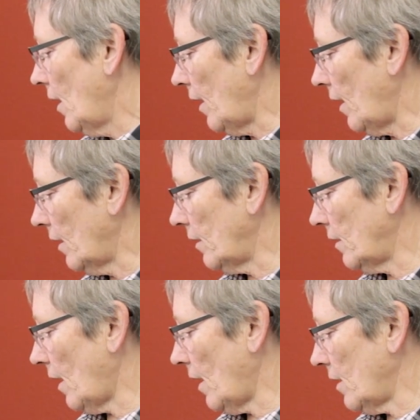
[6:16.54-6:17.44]
And
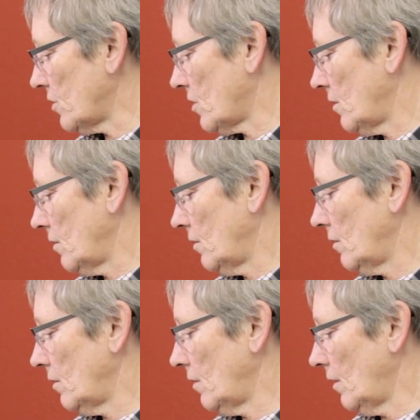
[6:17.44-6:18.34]
it adds,
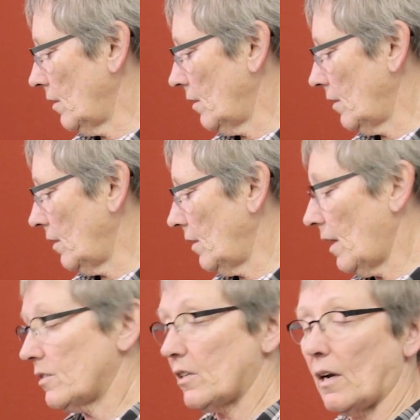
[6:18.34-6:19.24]
uh, it
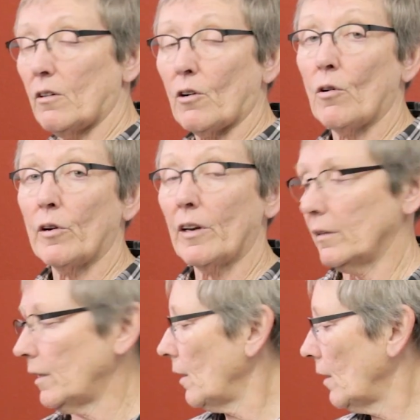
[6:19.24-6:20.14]
adds the air
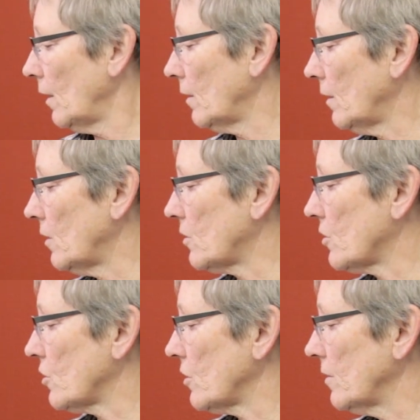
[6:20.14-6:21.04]
accordingly, and
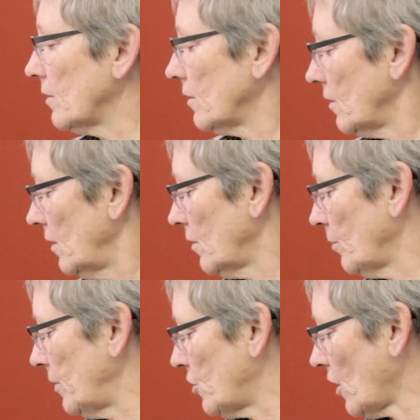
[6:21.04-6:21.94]
it's it'll
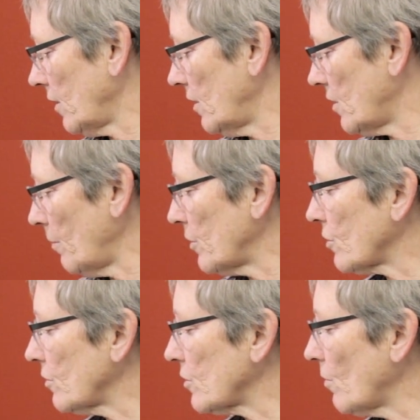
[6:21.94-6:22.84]
be checking the
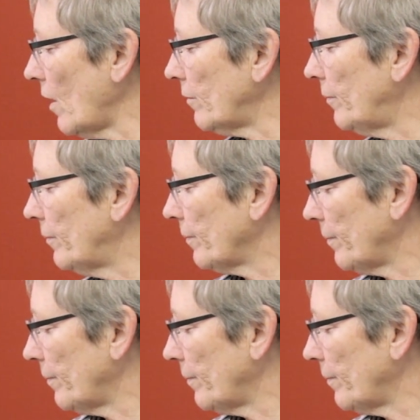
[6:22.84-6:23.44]
temperature as well.